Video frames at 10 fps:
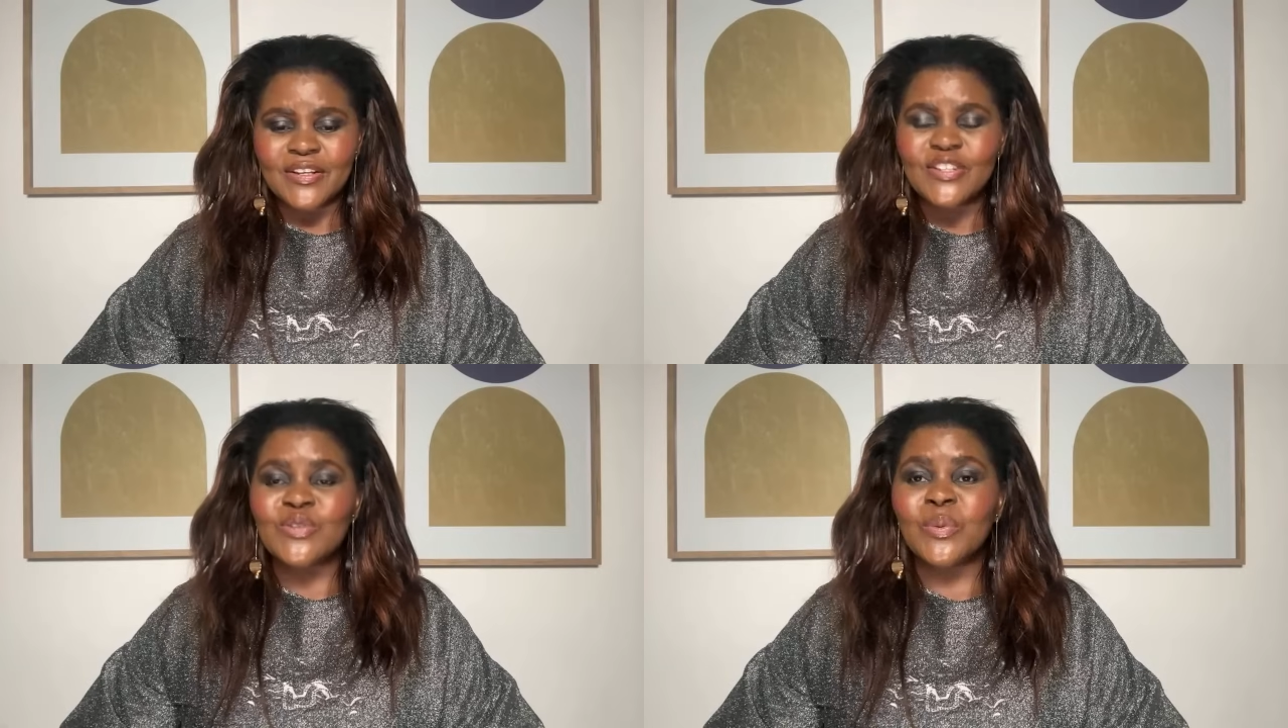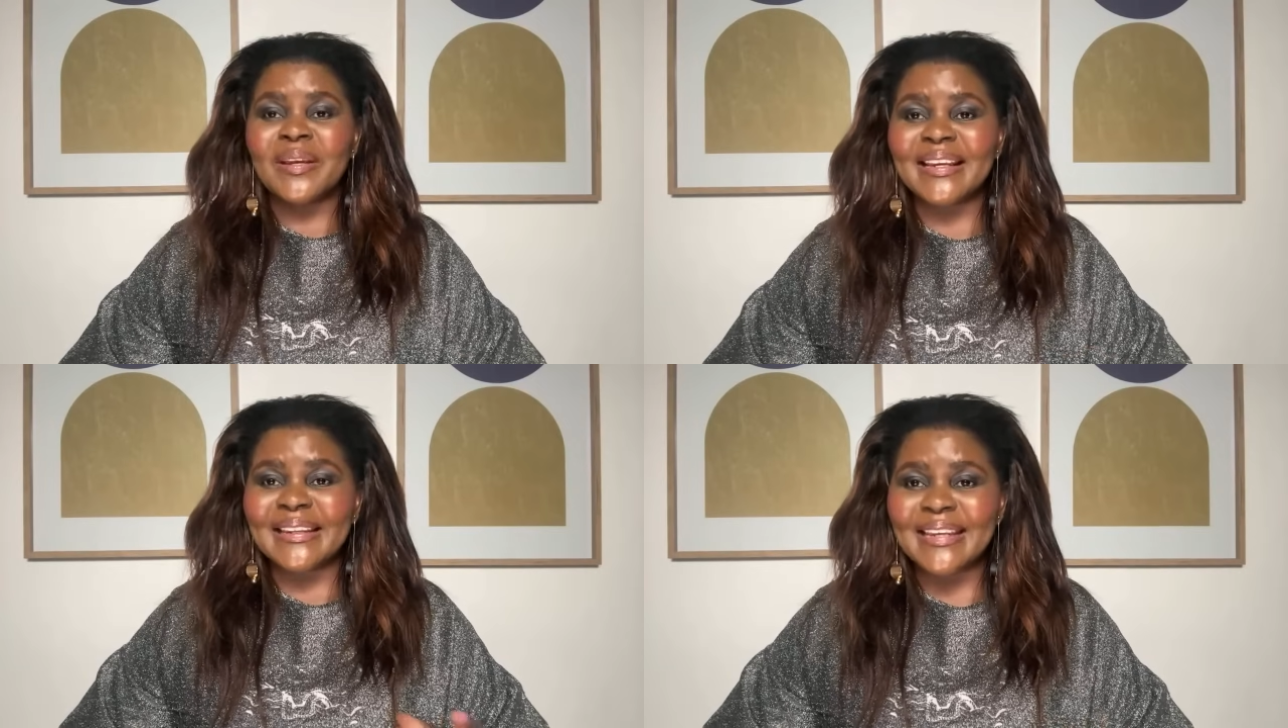so we
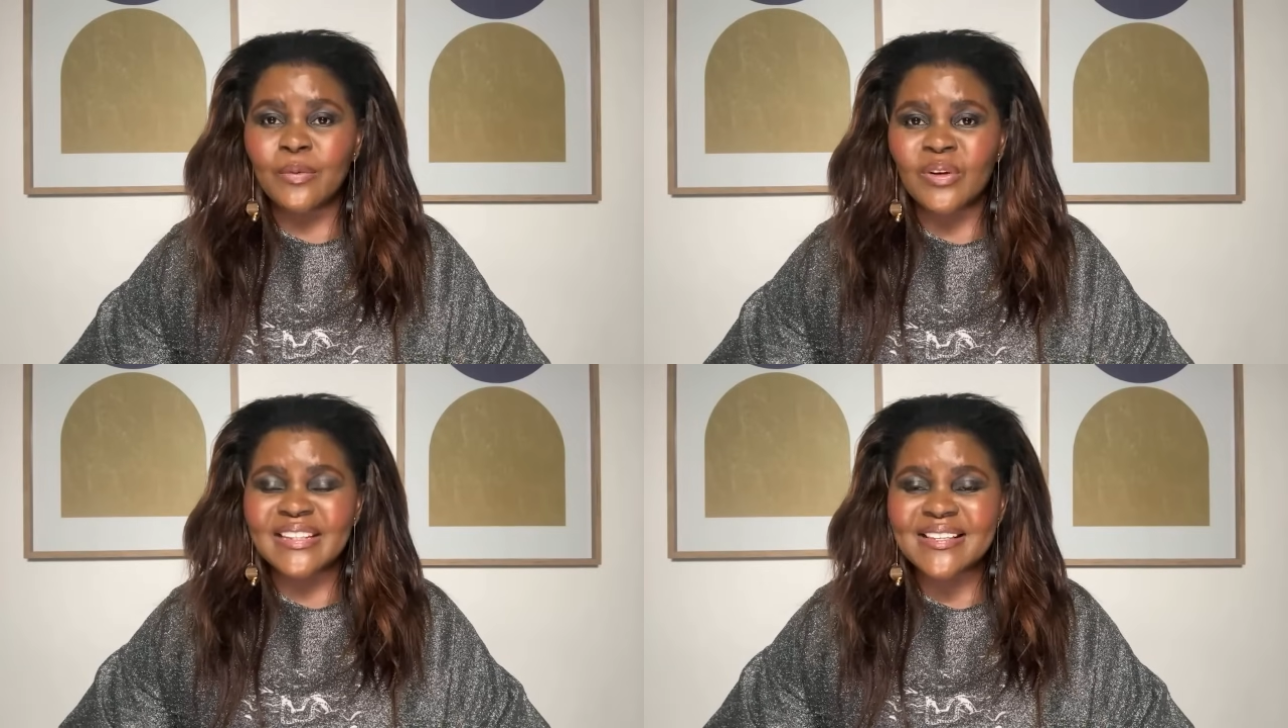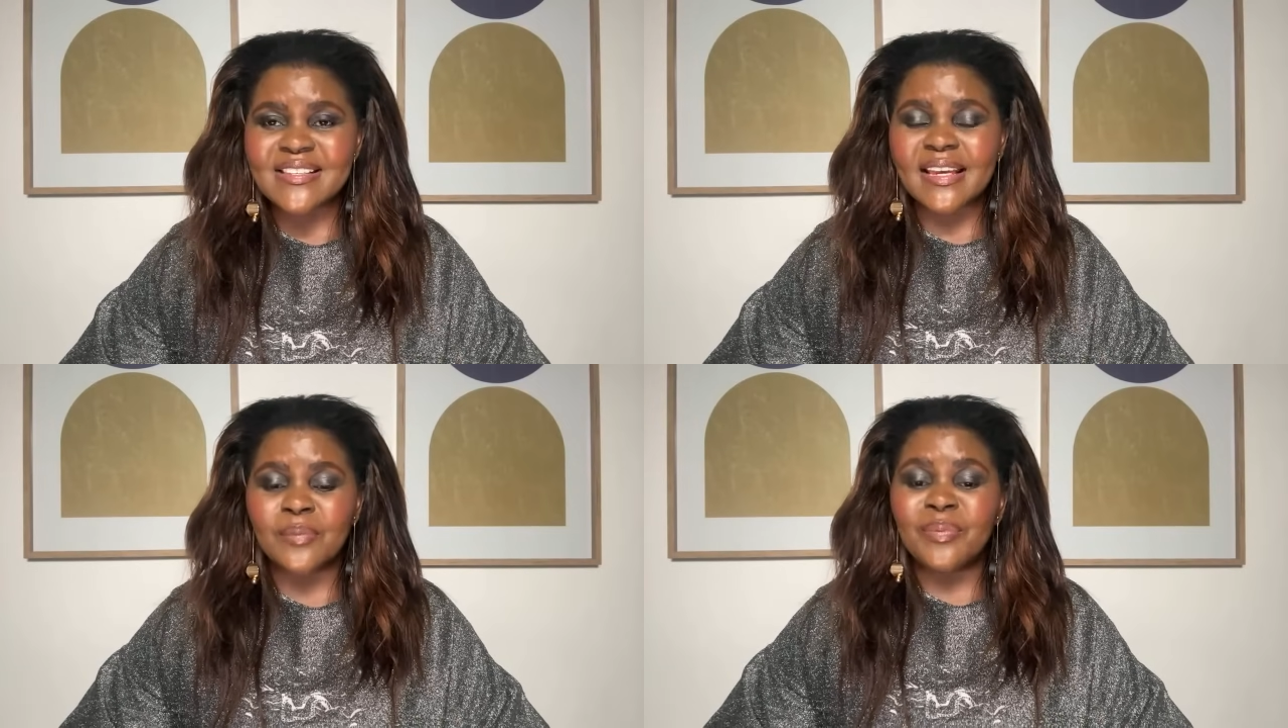can hear what they're
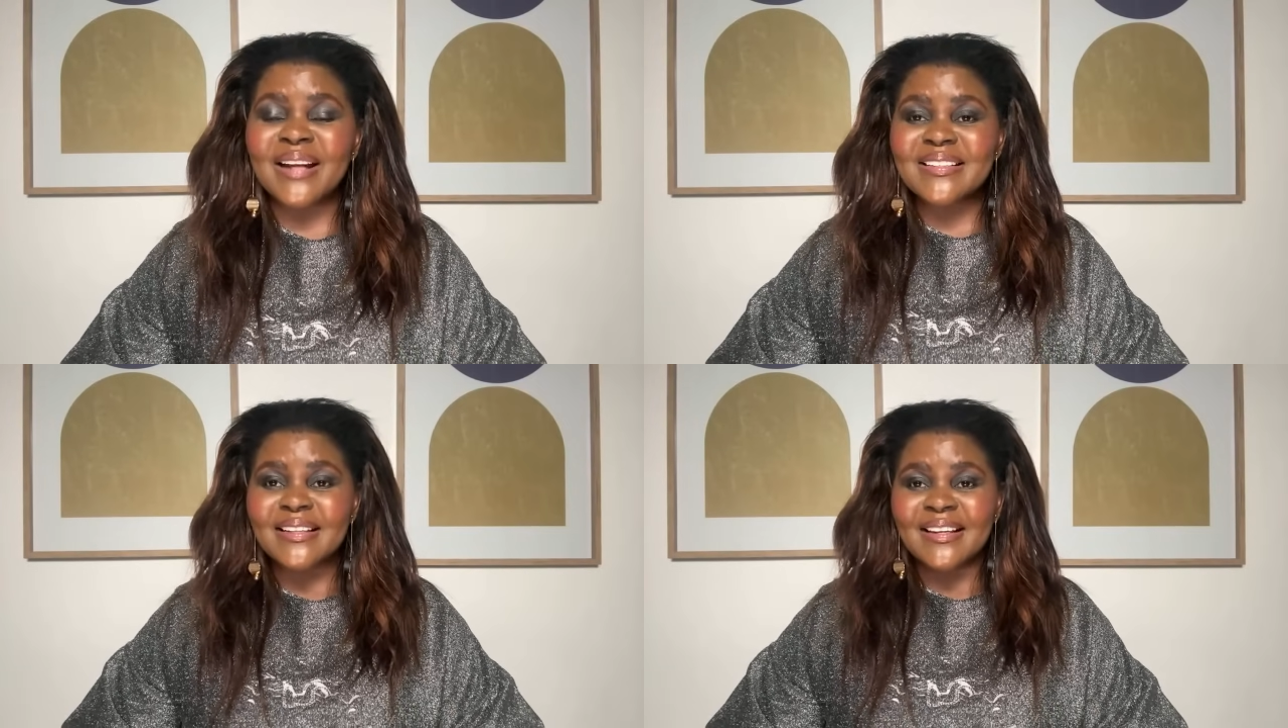saying. But